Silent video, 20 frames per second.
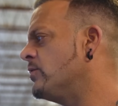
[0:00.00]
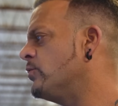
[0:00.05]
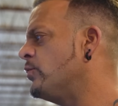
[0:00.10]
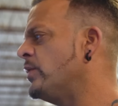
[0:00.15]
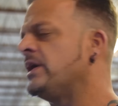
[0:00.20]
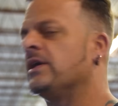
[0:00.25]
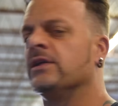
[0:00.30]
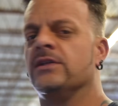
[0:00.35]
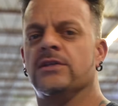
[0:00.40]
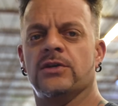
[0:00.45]

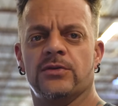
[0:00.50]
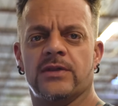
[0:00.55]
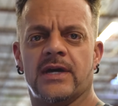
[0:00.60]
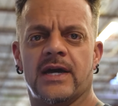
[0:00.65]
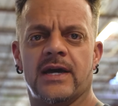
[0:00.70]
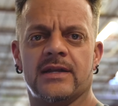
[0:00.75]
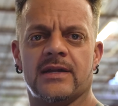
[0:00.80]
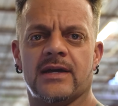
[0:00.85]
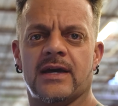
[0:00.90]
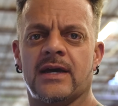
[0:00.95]
We could do
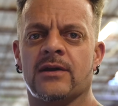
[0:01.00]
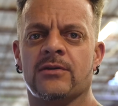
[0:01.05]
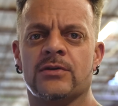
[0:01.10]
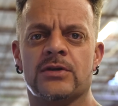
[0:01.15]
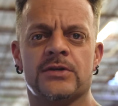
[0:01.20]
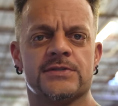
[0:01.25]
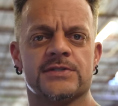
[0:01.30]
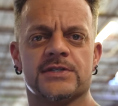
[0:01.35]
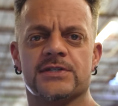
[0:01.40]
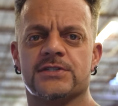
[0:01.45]
that. I
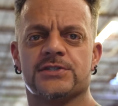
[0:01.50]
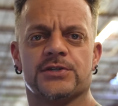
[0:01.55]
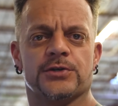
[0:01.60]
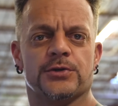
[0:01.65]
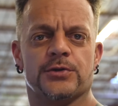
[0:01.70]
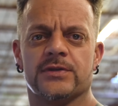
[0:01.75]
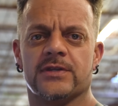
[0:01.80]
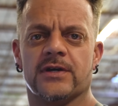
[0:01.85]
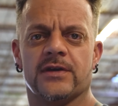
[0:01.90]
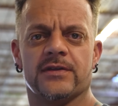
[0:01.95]
don't usually
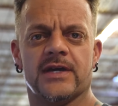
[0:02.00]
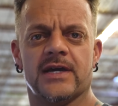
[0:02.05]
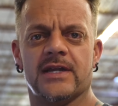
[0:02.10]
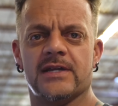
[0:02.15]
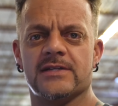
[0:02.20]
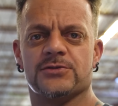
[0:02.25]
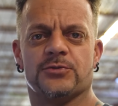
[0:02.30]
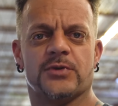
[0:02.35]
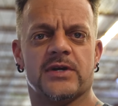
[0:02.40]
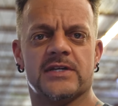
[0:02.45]
screw with all that.
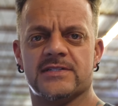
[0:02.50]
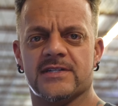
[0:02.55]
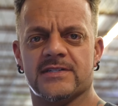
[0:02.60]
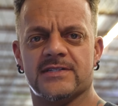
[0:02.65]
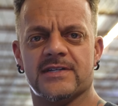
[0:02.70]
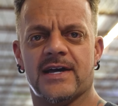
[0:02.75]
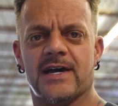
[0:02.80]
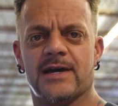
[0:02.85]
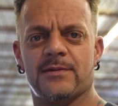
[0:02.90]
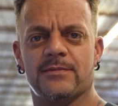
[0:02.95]
It's a waste of
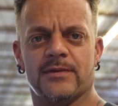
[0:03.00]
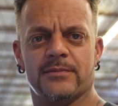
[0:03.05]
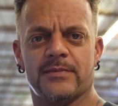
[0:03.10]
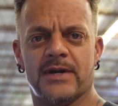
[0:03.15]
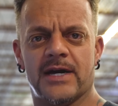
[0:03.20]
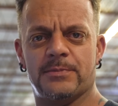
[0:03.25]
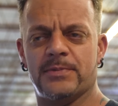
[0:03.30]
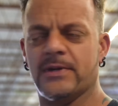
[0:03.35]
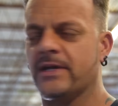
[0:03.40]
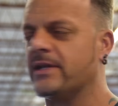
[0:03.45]
time, in
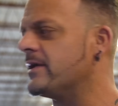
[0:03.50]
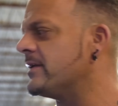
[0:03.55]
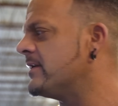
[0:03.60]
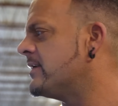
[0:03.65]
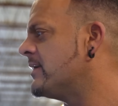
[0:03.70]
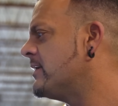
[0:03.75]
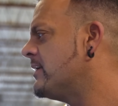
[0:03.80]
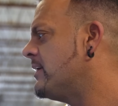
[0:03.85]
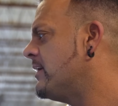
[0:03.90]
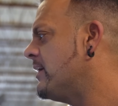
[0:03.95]
my opinion.
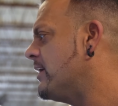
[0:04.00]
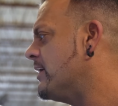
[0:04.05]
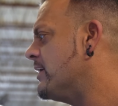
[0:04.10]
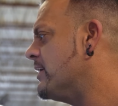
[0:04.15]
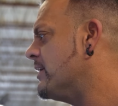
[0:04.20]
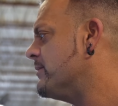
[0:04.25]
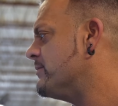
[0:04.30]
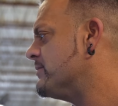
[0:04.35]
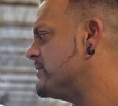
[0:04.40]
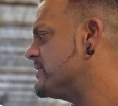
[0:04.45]

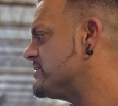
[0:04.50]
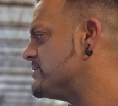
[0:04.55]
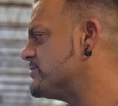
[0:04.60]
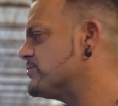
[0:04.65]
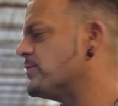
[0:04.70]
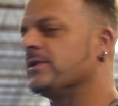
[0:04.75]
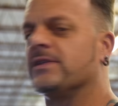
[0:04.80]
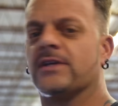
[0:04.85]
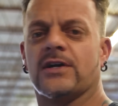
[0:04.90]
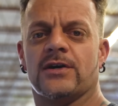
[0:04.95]
This is
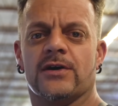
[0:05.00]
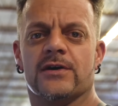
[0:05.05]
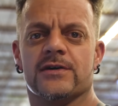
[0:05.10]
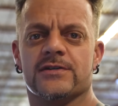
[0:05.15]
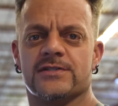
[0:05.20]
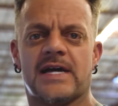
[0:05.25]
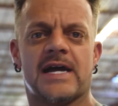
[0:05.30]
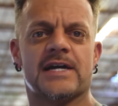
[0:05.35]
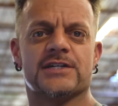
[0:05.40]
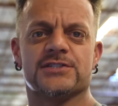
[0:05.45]
what the car
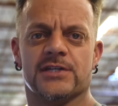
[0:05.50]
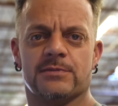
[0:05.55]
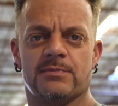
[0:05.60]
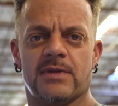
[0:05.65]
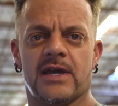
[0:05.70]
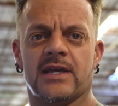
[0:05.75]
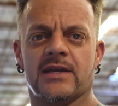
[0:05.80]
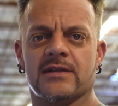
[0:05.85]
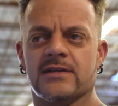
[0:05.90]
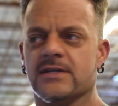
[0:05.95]
is actually
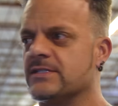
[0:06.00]
making.